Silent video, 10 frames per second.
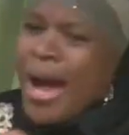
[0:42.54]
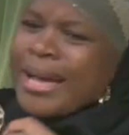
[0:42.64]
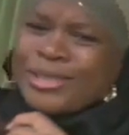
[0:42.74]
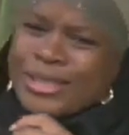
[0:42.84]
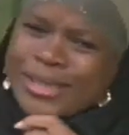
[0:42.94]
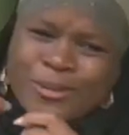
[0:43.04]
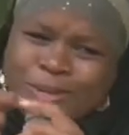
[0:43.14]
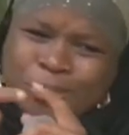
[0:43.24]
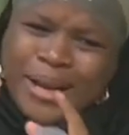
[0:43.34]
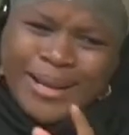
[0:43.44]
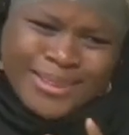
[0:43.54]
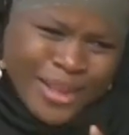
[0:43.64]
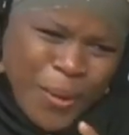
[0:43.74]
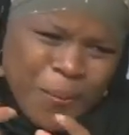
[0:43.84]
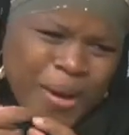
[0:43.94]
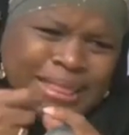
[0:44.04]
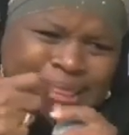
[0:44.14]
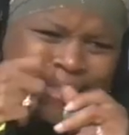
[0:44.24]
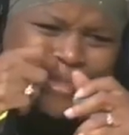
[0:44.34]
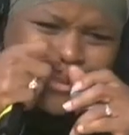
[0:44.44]
I just say, subhanAllah, what
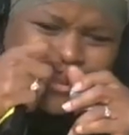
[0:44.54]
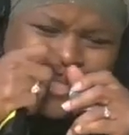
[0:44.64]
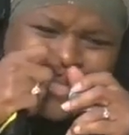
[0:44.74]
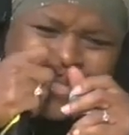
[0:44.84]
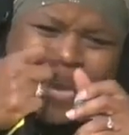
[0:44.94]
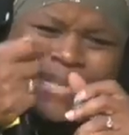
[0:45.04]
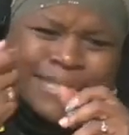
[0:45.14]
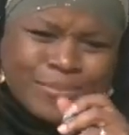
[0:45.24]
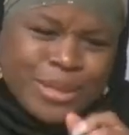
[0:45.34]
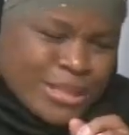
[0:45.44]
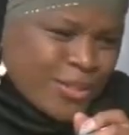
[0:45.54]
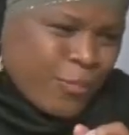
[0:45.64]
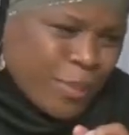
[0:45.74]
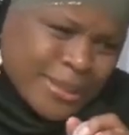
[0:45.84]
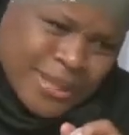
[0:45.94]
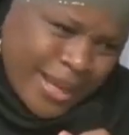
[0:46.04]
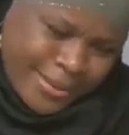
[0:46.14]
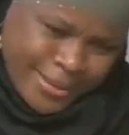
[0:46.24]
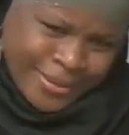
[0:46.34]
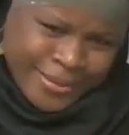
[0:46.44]
the, the scent must have been
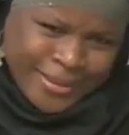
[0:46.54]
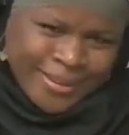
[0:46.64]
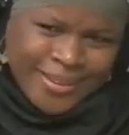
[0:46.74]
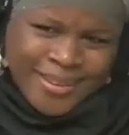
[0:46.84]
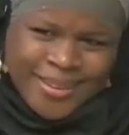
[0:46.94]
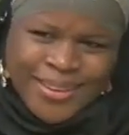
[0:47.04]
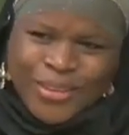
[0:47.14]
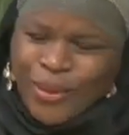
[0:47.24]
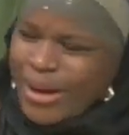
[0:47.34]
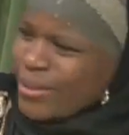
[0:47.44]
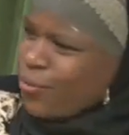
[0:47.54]
like. Right?